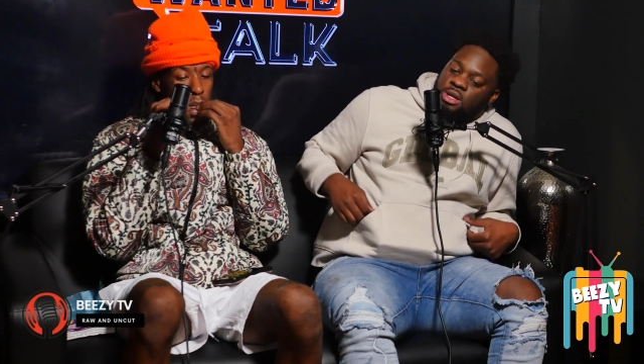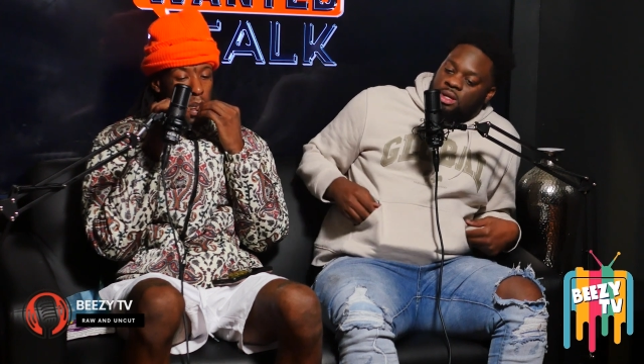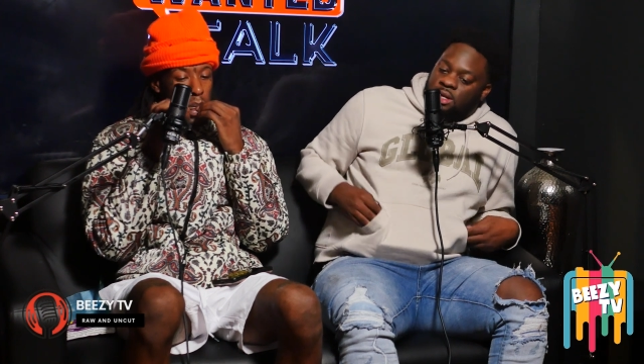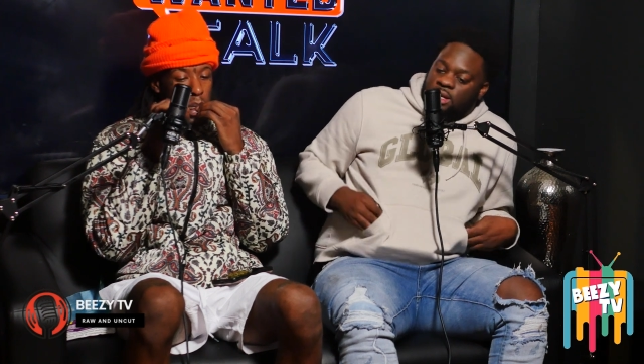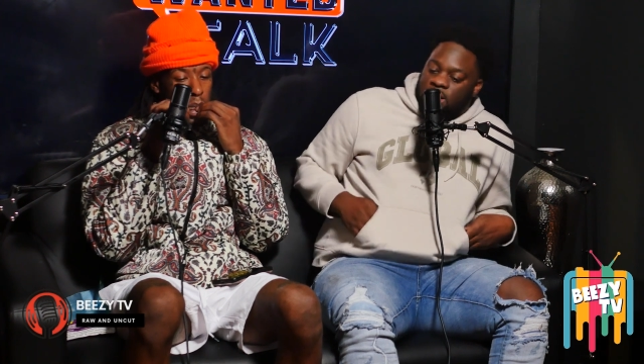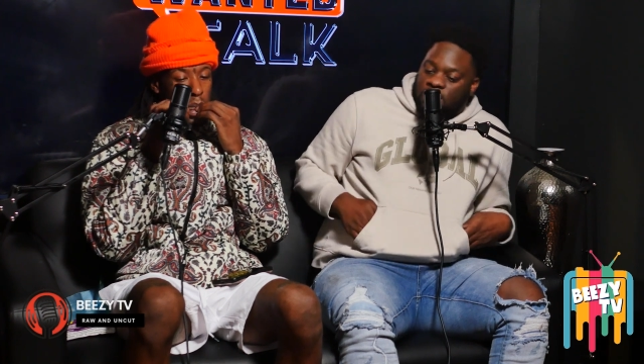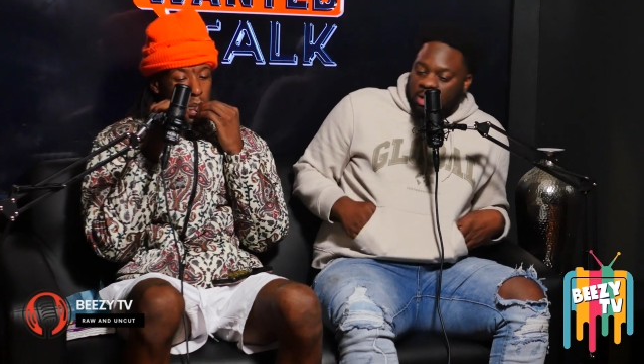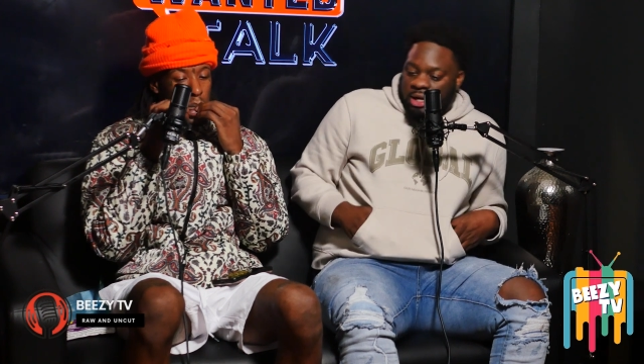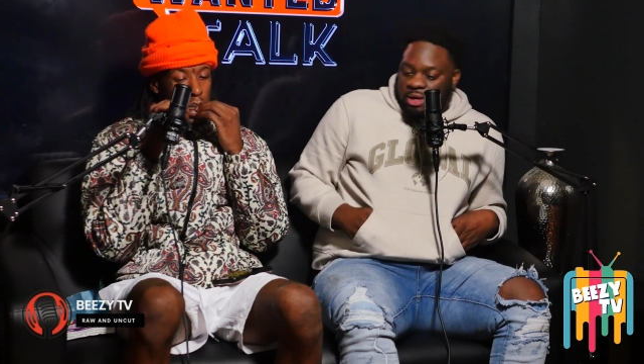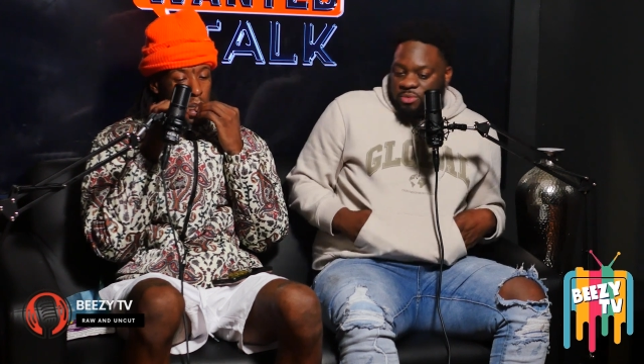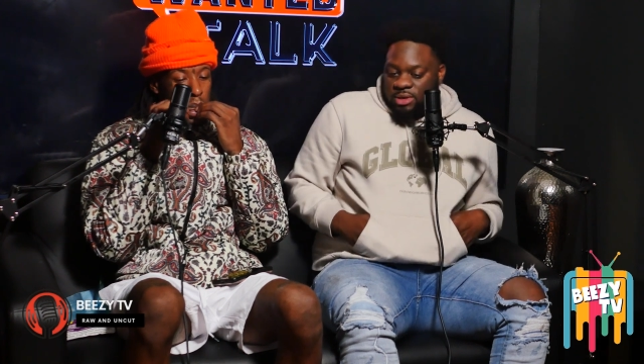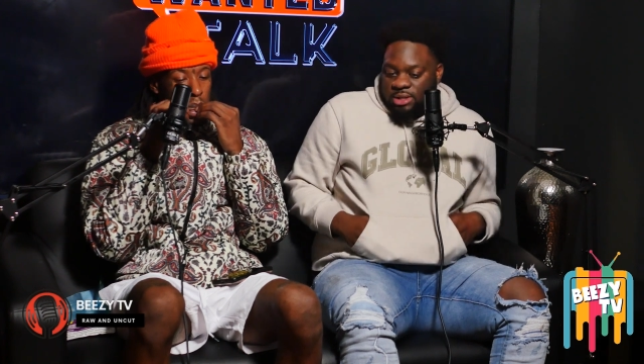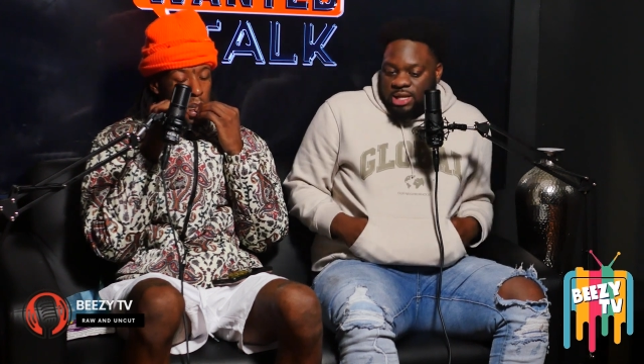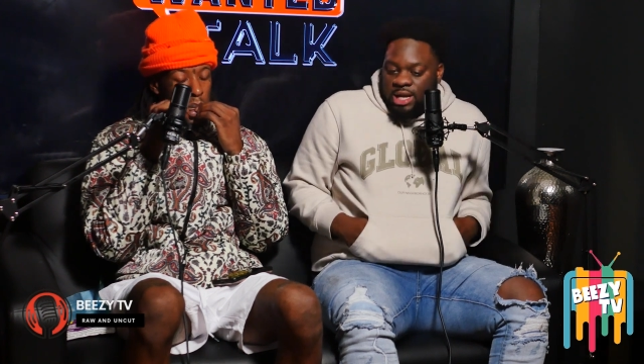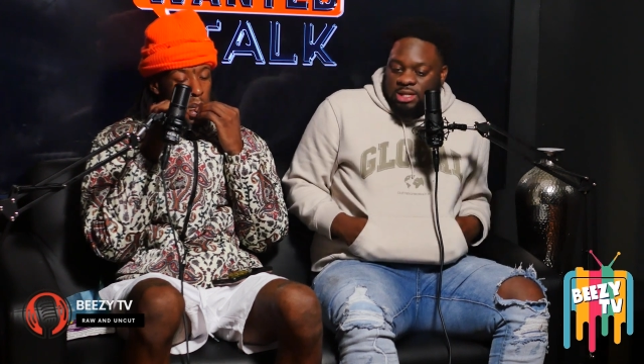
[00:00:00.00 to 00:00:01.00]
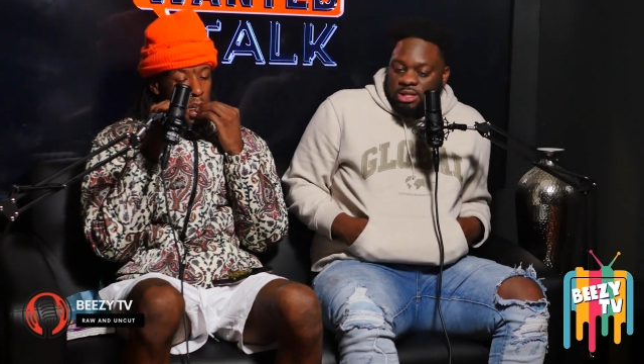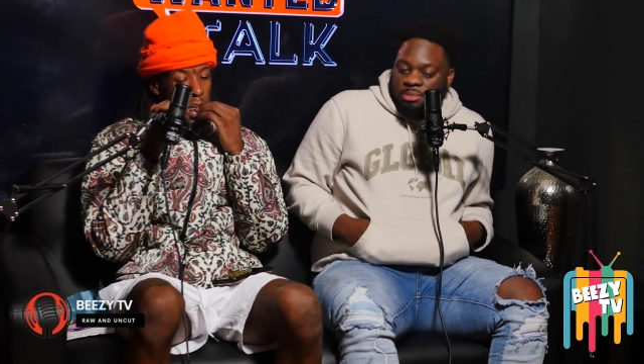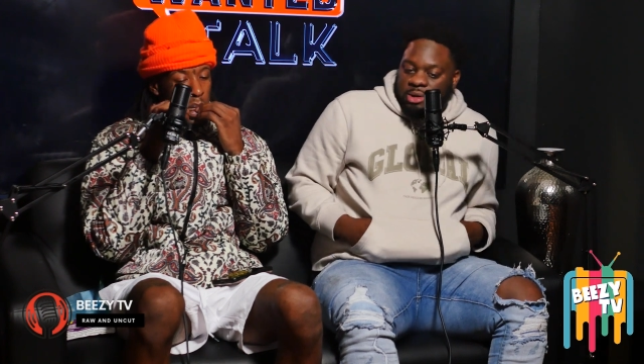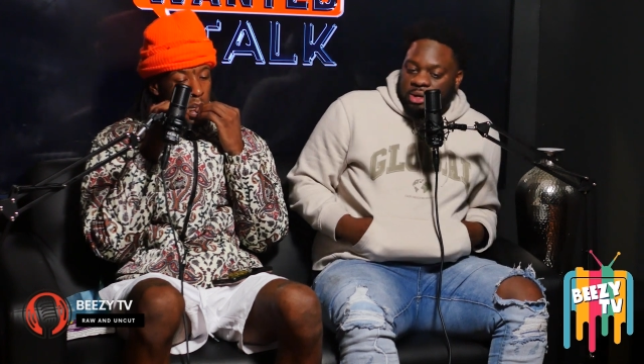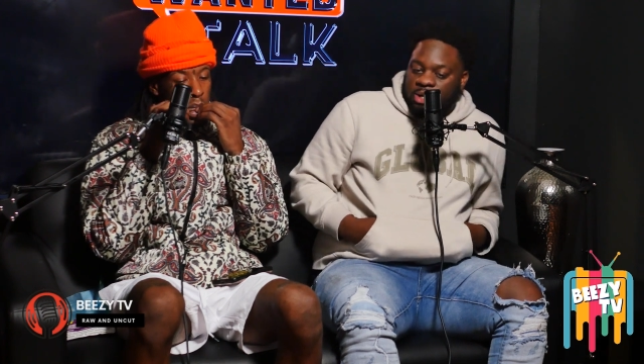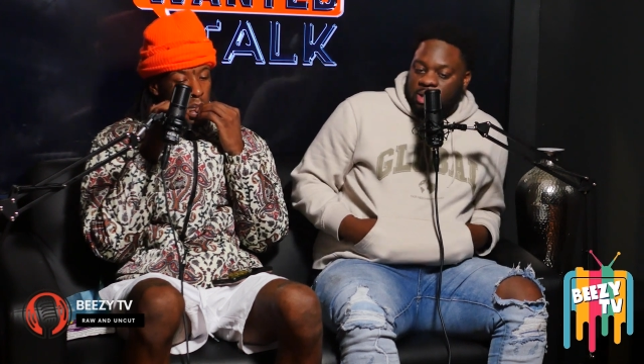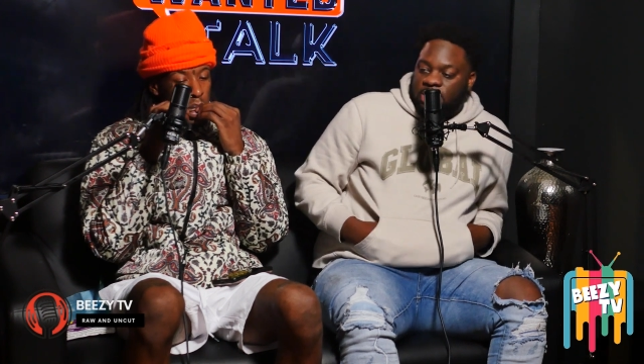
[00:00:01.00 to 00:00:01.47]
Now, like, what, has it been
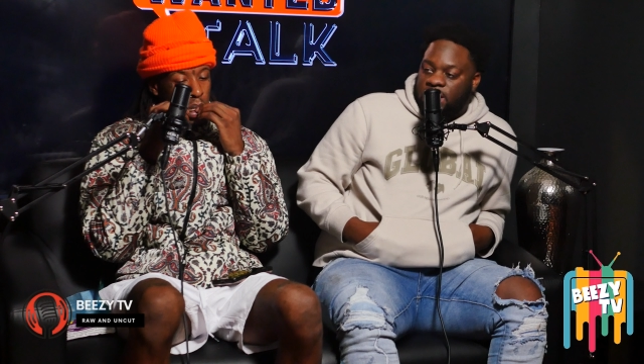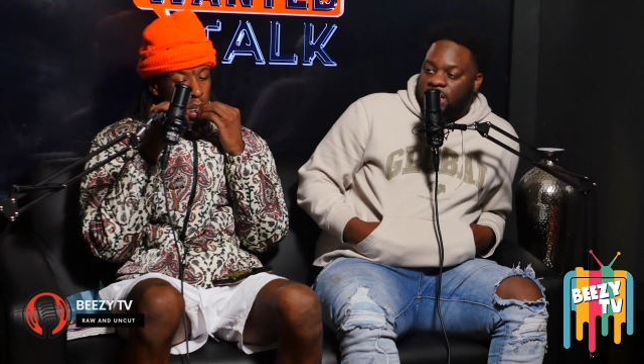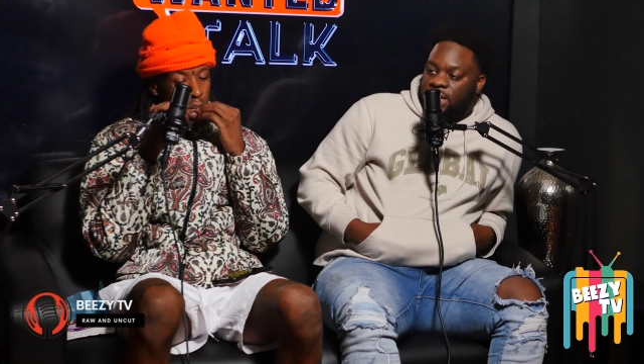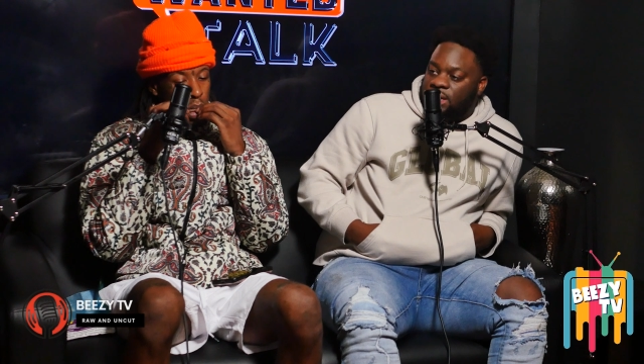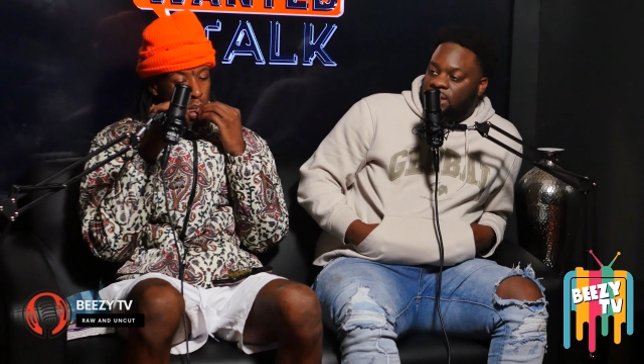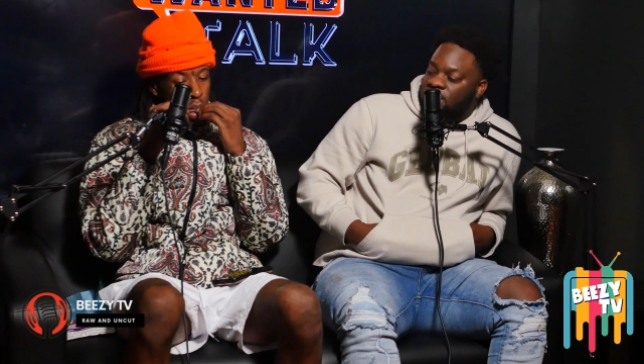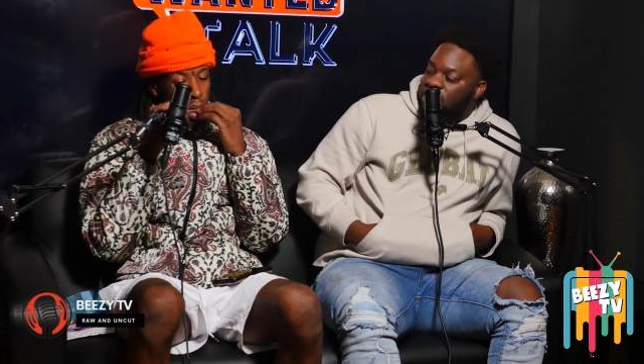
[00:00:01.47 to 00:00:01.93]
anything